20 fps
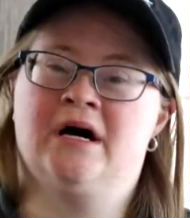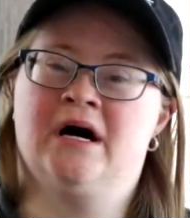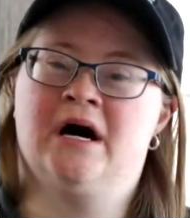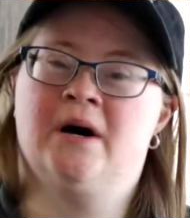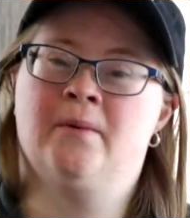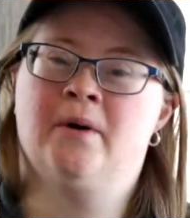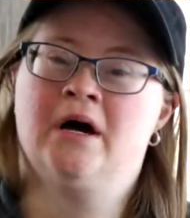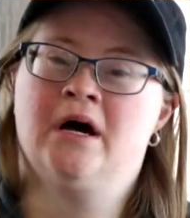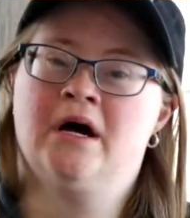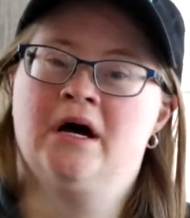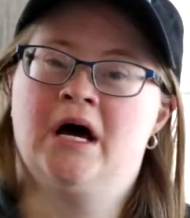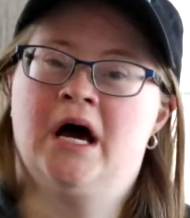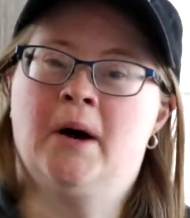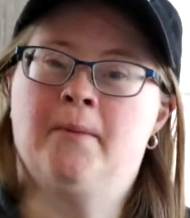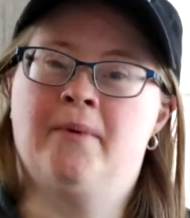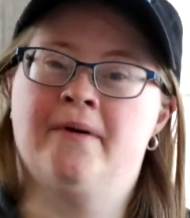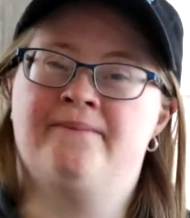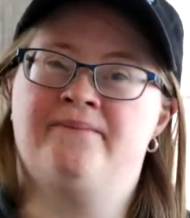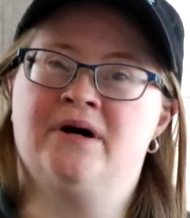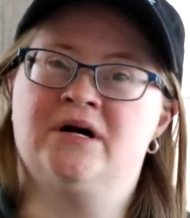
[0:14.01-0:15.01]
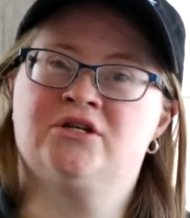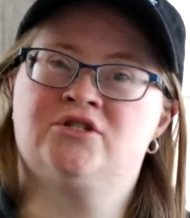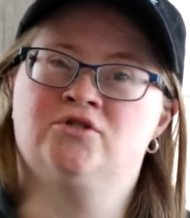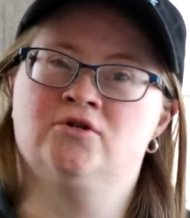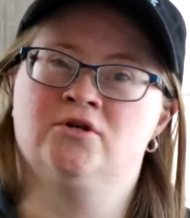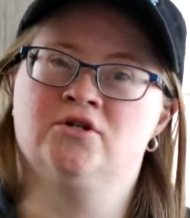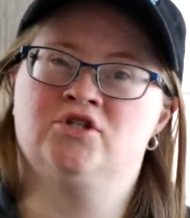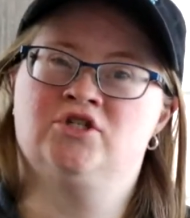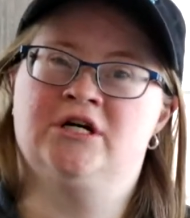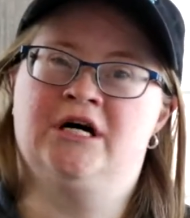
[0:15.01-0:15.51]
uh, a
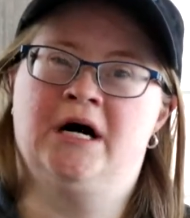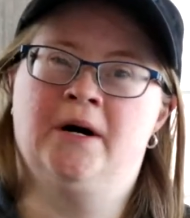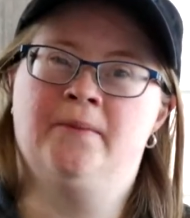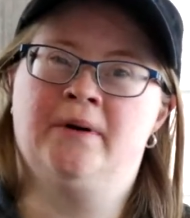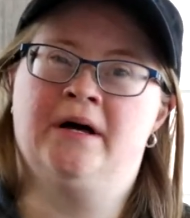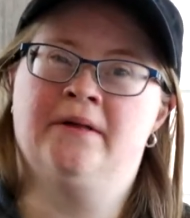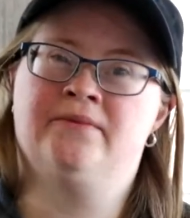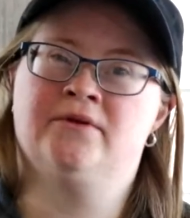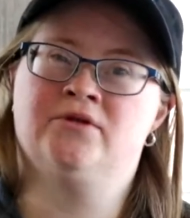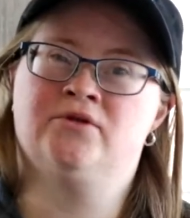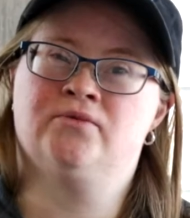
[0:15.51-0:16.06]
professional job at the